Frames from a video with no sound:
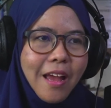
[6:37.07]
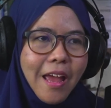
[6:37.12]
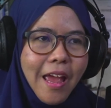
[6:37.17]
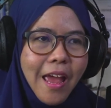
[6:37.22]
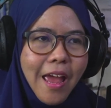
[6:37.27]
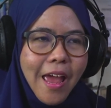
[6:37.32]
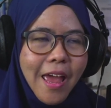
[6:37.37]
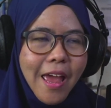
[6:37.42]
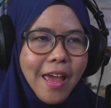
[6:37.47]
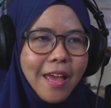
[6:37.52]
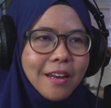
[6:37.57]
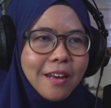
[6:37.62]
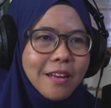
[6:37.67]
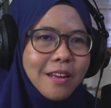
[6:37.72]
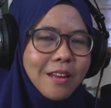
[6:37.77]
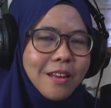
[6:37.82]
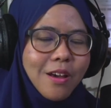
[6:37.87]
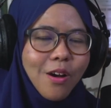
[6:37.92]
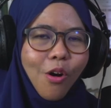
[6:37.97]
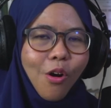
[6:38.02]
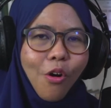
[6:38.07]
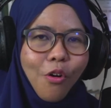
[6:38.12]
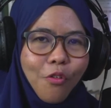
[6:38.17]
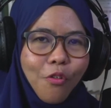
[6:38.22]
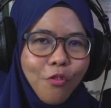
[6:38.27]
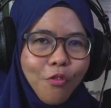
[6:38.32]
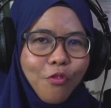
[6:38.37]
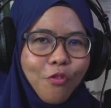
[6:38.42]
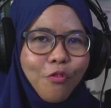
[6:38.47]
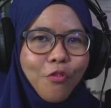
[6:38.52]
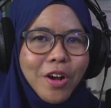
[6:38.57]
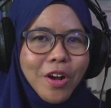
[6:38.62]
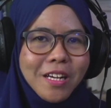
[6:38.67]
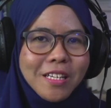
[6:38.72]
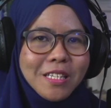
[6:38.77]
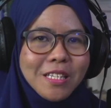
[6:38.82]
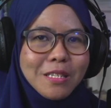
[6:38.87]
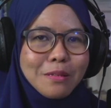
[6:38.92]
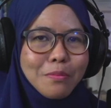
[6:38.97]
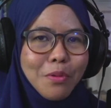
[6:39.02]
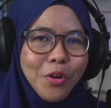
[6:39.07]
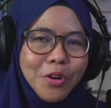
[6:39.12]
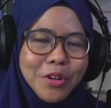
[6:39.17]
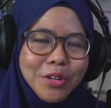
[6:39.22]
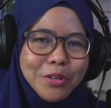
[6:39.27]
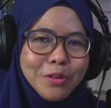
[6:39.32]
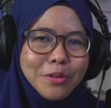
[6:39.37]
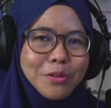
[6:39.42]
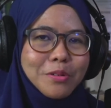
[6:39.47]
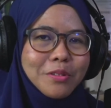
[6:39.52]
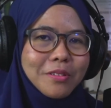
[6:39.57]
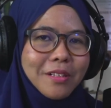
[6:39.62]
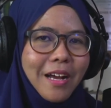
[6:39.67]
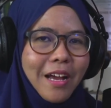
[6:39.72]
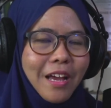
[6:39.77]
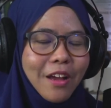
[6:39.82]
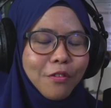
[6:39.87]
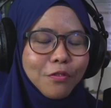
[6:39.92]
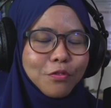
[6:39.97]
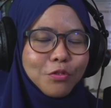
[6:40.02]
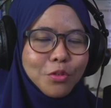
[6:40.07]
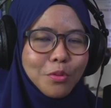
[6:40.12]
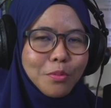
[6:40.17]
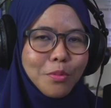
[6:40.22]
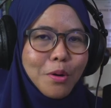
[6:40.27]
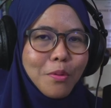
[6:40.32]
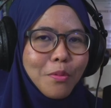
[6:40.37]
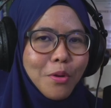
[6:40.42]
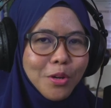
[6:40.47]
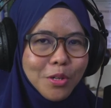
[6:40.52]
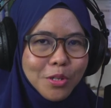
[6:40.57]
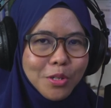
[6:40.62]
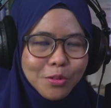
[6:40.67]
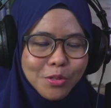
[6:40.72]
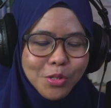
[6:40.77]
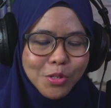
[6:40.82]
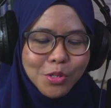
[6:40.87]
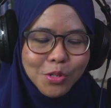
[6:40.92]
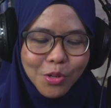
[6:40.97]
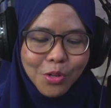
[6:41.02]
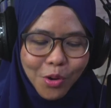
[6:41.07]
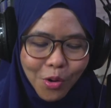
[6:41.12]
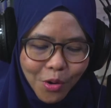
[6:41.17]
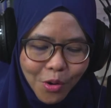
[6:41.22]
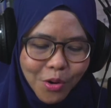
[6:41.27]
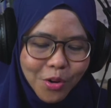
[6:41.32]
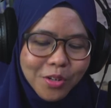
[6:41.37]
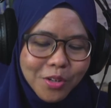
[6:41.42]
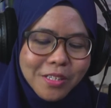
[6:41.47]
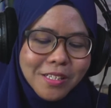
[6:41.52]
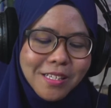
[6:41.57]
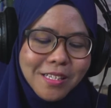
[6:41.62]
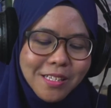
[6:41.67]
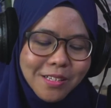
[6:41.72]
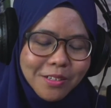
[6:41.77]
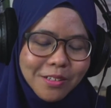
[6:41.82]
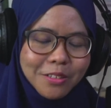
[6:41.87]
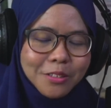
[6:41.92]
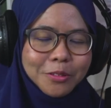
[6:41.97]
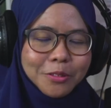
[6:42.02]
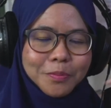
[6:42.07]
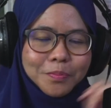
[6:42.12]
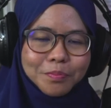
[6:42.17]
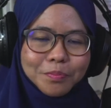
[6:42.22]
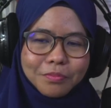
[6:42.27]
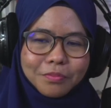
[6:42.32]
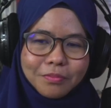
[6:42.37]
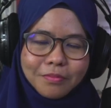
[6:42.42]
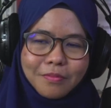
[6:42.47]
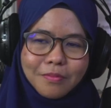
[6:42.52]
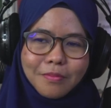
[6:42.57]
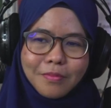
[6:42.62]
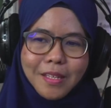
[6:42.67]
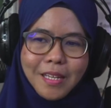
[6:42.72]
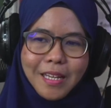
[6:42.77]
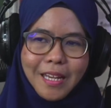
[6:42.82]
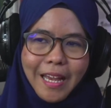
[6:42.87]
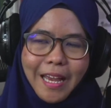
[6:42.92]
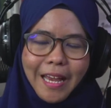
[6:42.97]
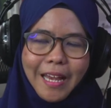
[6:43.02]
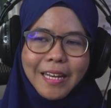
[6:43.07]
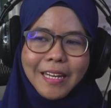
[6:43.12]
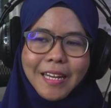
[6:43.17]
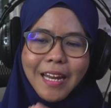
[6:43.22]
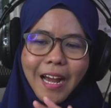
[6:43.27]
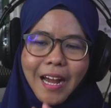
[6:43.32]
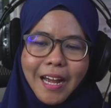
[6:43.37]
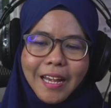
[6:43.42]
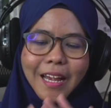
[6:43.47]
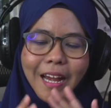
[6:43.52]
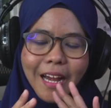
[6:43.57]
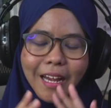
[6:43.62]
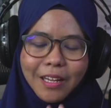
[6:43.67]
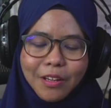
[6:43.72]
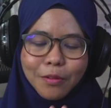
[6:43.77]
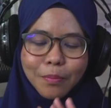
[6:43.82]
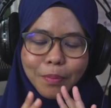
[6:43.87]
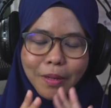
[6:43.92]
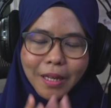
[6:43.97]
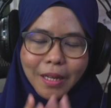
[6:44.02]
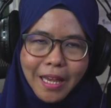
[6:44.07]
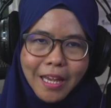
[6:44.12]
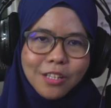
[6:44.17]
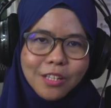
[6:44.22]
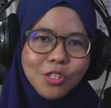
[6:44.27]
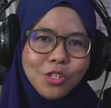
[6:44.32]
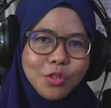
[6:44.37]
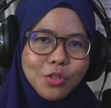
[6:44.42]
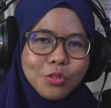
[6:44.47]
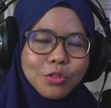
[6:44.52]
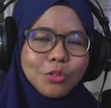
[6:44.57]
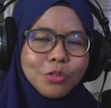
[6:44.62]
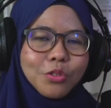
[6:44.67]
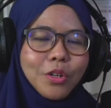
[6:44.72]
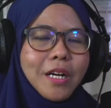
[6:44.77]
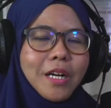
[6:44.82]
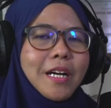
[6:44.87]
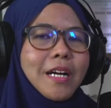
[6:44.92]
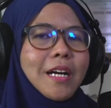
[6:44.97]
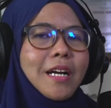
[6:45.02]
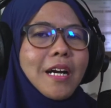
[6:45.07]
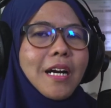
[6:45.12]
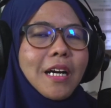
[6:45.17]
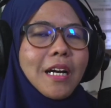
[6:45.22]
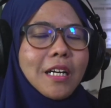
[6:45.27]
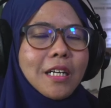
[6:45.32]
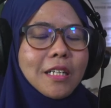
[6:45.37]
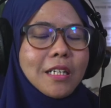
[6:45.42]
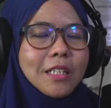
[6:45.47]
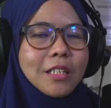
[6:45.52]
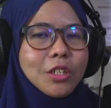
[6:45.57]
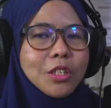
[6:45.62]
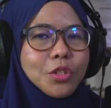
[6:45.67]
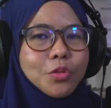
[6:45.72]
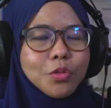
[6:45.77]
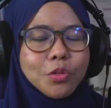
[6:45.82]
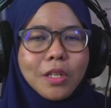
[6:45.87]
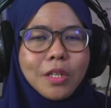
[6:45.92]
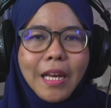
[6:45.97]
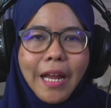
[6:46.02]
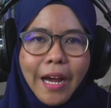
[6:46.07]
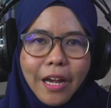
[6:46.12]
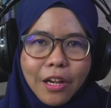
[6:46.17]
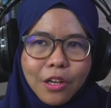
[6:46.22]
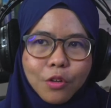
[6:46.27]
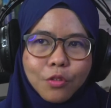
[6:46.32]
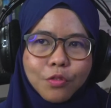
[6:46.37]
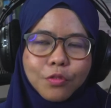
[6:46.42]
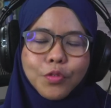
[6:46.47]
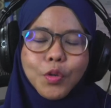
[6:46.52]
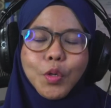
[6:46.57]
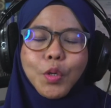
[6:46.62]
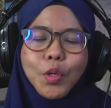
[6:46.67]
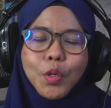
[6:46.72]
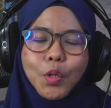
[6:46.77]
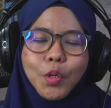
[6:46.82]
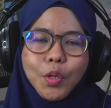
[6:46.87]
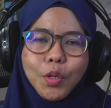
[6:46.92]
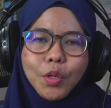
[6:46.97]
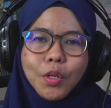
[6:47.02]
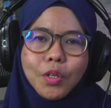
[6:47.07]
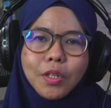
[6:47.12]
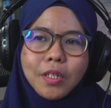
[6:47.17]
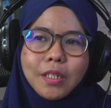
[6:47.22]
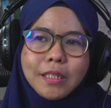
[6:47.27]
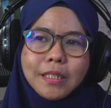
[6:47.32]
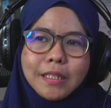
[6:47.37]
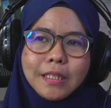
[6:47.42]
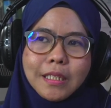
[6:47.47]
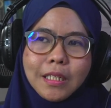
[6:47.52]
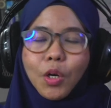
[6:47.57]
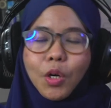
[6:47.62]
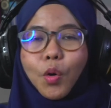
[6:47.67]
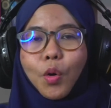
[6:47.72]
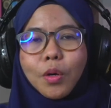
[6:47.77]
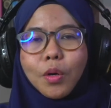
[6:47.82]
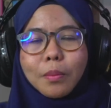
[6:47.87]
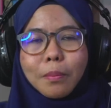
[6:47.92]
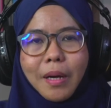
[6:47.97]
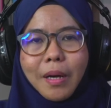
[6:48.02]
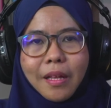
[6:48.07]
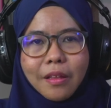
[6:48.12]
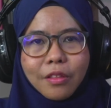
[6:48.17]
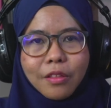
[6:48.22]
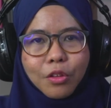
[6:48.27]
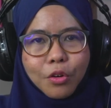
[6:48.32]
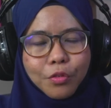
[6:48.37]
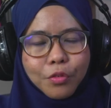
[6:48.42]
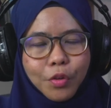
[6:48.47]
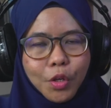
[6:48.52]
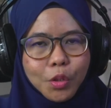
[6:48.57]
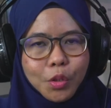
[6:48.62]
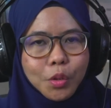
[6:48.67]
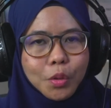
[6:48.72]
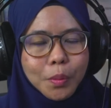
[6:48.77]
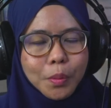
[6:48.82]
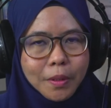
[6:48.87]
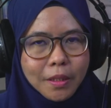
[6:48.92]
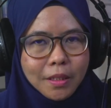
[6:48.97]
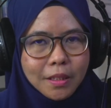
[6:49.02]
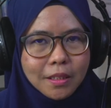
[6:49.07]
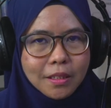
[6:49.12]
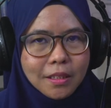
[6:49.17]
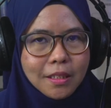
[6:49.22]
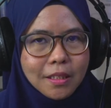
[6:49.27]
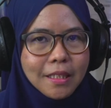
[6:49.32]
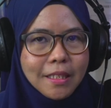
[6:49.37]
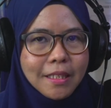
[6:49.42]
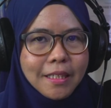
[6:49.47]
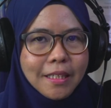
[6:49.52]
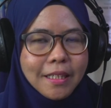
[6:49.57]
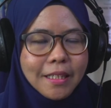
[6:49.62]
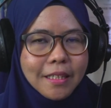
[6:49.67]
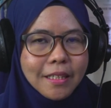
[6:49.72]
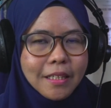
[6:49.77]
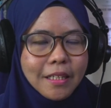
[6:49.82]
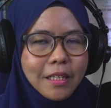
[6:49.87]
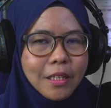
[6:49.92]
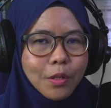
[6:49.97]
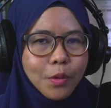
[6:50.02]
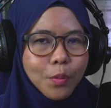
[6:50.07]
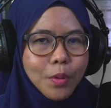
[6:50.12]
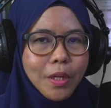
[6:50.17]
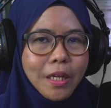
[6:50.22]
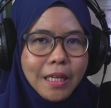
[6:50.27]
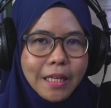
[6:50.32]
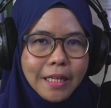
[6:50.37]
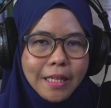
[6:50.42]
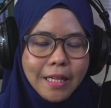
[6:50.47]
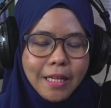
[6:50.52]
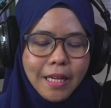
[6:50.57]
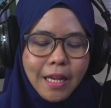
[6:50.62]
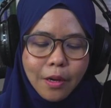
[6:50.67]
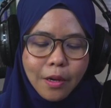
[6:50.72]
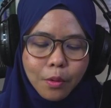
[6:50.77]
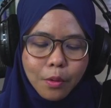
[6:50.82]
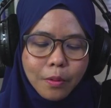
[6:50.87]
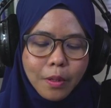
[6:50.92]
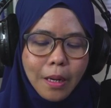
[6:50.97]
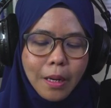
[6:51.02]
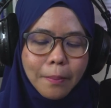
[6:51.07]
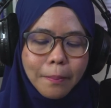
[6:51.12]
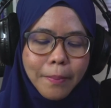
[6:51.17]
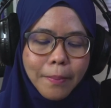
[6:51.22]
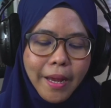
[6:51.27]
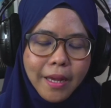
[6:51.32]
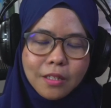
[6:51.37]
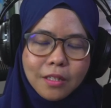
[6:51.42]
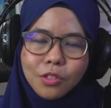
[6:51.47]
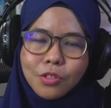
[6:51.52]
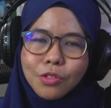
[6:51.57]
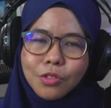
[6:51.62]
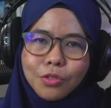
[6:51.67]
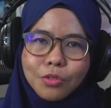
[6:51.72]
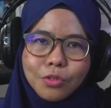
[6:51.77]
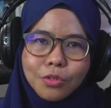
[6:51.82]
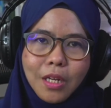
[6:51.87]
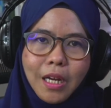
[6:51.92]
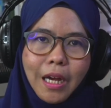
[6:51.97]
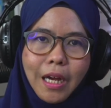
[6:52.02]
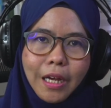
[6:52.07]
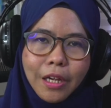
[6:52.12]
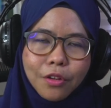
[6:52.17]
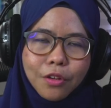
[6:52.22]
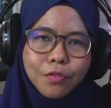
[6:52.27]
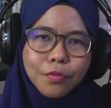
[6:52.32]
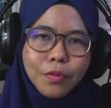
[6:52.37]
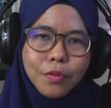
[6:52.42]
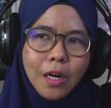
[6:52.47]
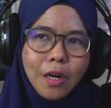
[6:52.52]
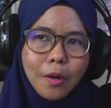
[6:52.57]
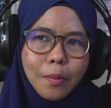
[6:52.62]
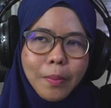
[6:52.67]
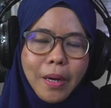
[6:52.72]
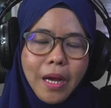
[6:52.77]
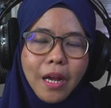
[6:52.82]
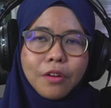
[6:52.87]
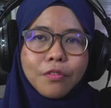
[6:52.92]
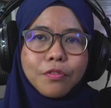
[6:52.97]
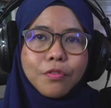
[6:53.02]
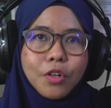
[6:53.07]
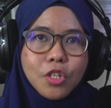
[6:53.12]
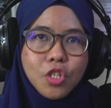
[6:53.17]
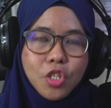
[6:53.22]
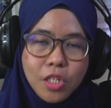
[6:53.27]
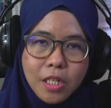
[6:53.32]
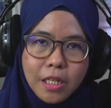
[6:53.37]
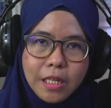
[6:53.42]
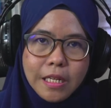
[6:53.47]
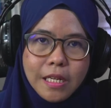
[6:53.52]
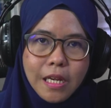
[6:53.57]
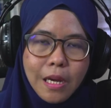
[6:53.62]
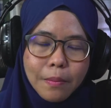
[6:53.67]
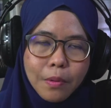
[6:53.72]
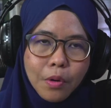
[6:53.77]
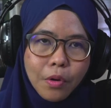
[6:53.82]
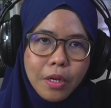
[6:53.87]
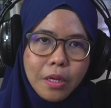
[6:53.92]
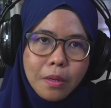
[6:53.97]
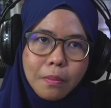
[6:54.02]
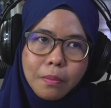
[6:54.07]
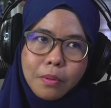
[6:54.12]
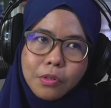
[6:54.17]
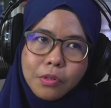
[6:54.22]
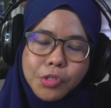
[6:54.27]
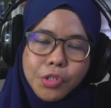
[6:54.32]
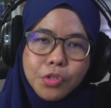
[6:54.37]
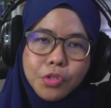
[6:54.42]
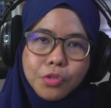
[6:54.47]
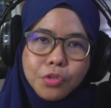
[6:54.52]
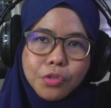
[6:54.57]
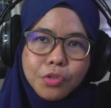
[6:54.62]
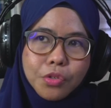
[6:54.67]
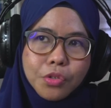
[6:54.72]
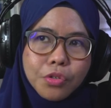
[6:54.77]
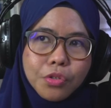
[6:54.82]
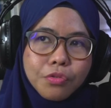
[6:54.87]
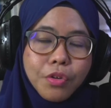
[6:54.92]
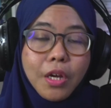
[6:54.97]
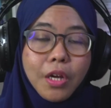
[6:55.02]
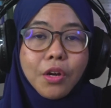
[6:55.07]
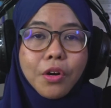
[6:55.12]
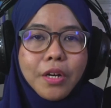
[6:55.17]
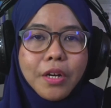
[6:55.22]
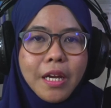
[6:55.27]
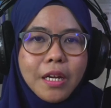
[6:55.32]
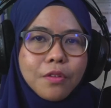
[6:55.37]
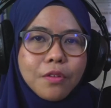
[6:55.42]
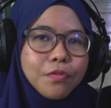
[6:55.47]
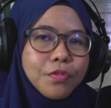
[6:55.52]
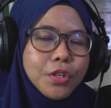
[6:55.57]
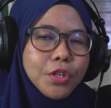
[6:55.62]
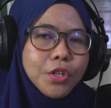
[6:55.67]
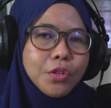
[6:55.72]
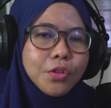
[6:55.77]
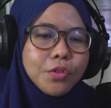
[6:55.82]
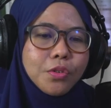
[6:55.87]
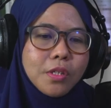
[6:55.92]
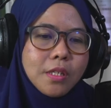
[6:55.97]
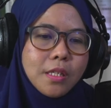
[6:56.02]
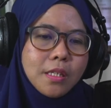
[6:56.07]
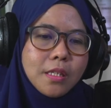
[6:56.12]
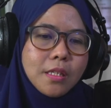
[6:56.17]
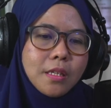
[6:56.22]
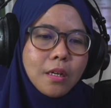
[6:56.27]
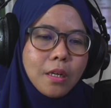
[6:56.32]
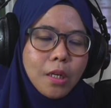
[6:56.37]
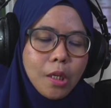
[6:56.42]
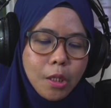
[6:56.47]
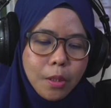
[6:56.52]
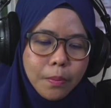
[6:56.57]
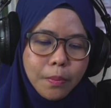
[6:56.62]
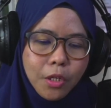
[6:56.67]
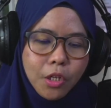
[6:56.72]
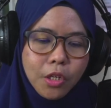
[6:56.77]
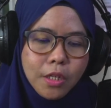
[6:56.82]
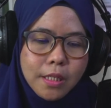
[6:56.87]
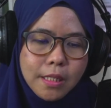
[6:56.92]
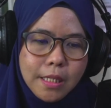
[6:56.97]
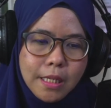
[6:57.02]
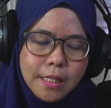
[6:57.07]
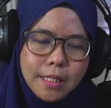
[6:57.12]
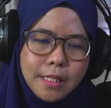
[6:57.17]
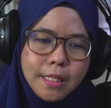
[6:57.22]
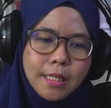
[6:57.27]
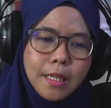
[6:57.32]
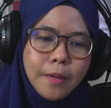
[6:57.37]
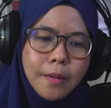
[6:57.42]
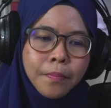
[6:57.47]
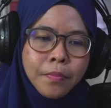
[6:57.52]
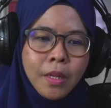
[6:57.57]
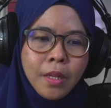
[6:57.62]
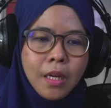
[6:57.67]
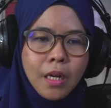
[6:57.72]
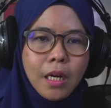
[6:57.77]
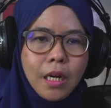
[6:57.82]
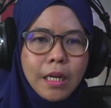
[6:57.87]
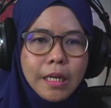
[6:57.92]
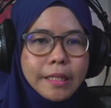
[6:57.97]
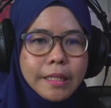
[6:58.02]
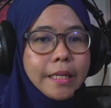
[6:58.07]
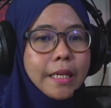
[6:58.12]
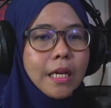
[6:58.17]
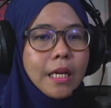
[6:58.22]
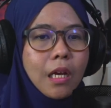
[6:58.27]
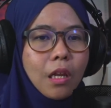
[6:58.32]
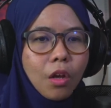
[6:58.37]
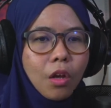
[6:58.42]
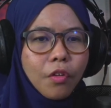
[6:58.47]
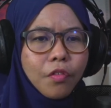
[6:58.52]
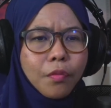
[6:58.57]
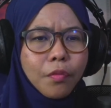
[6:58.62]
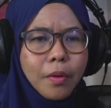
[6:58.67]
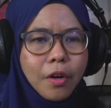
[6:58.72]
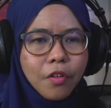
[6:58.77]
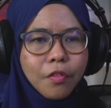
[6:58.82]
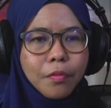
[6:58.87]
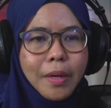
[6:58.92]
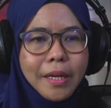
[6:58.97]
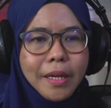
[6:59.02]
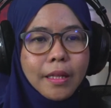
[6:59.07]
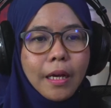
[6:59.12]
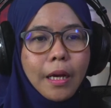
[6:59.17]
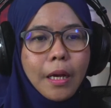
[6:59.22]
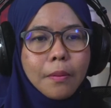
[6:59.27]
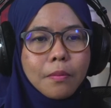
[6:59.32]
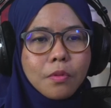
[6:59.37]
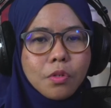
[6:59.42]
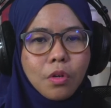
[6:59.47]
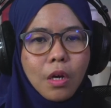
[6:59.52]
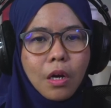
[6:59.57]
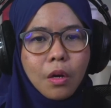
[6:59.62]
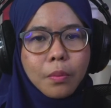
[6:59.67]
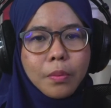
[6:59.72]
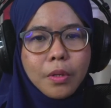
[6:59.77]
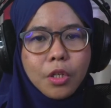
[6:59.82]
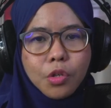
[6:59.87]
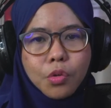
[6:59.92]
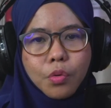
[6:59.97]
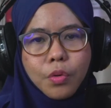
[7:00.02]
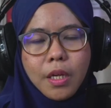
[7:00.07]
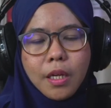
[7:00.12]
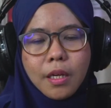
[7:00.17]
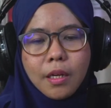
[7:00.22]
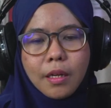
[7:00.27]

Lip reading: end of first module. I have 2 more modules to go. So, and I plan to do live for the whole month of October. Weekly, I will come back to do live. But unfortunately, I'm not able to record any videos because it's taking a lot of my time. So I'll be doing